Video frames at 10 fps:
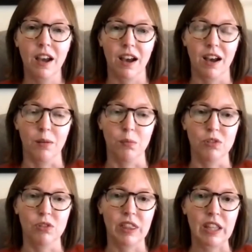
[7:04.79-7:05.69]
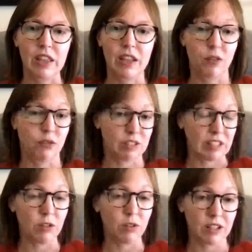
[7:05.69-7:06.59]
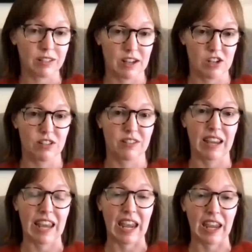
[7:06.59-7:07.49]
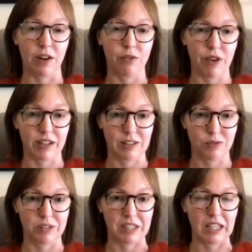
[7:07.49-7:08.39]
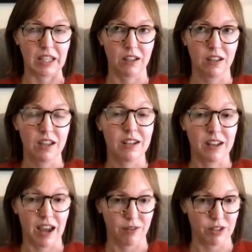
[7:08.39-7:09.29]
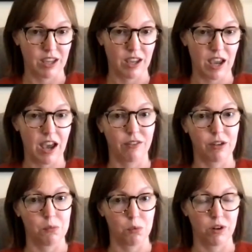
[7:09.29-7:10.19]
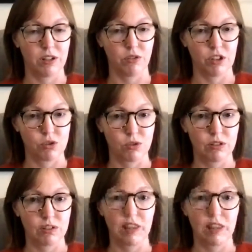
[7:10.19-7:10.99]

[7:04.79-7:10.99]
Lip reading: So I think I've seen organizations that can effectively navigate having more individuals.